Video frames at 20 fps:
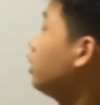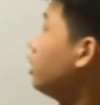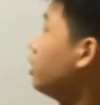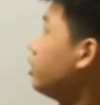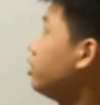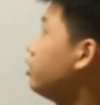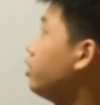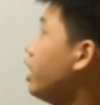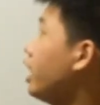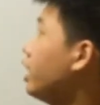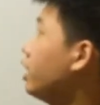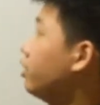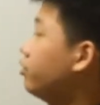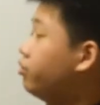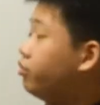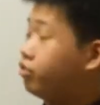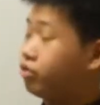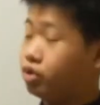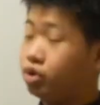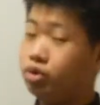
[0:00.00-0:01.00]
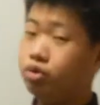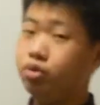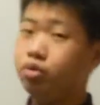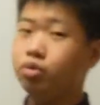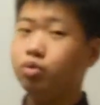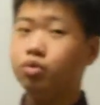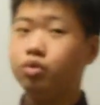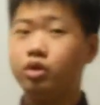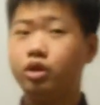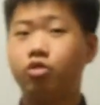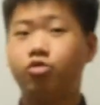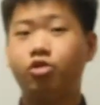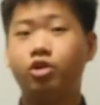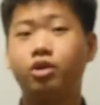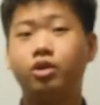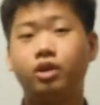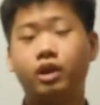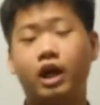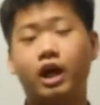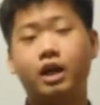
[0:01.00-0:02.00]
you have two
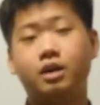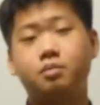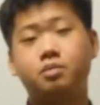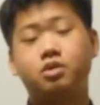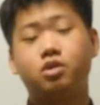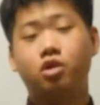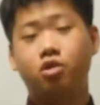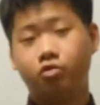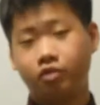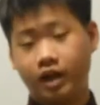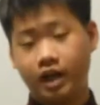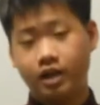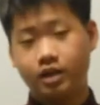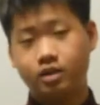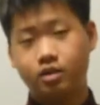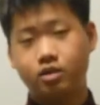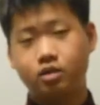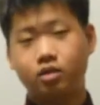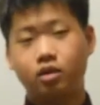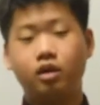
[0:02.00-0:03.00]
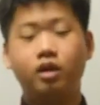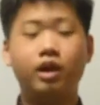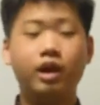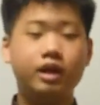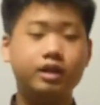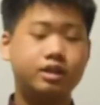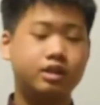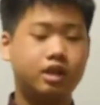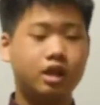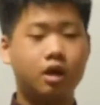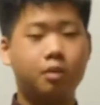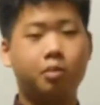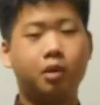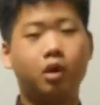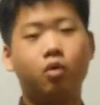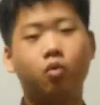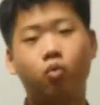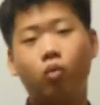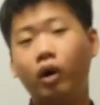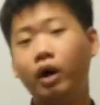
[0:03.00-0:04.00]
different types of gas. Let's think
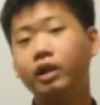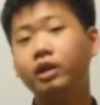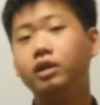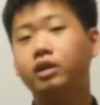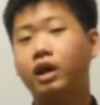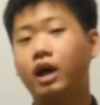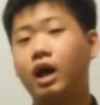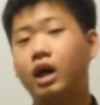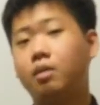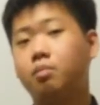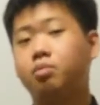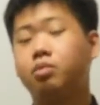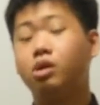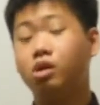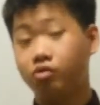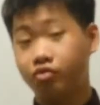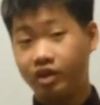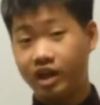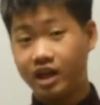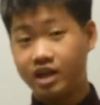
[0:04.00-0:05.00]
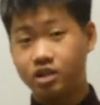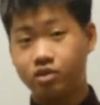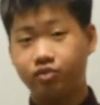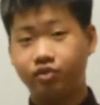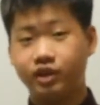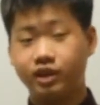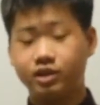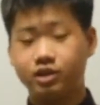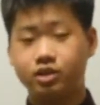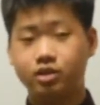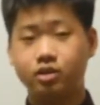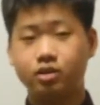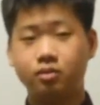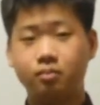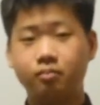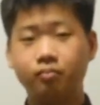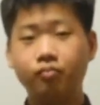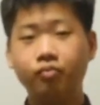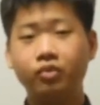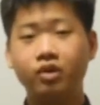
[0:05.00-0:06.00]
about one type of gas first.
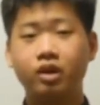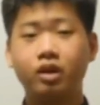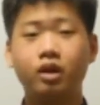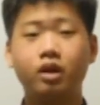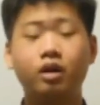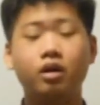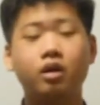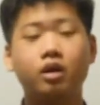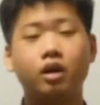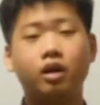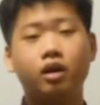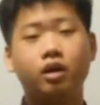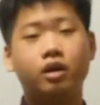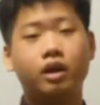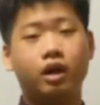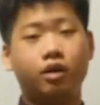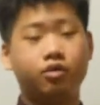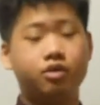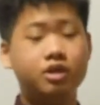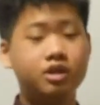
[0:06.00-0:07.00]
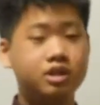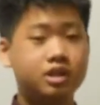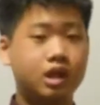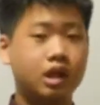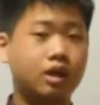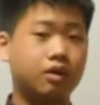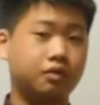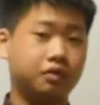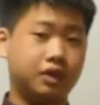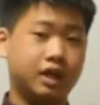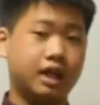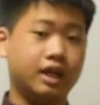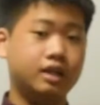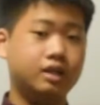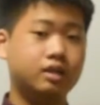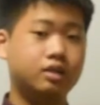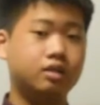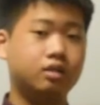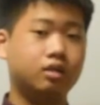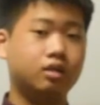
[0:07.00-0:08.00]
Now, this type of
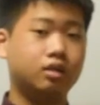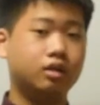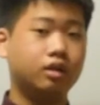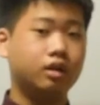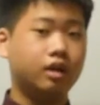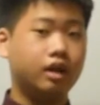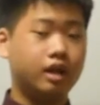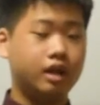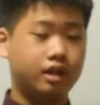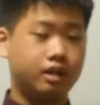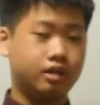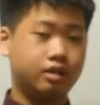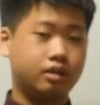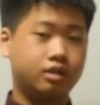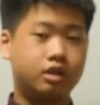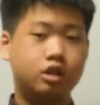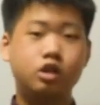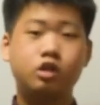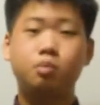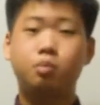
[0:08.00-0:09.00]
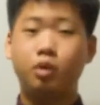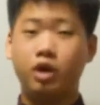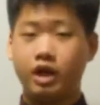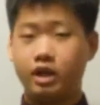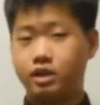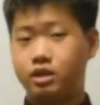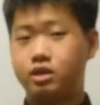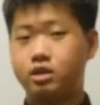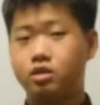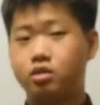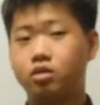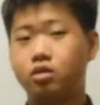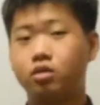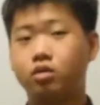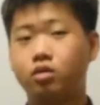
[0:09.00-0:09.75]
gas, it spreads.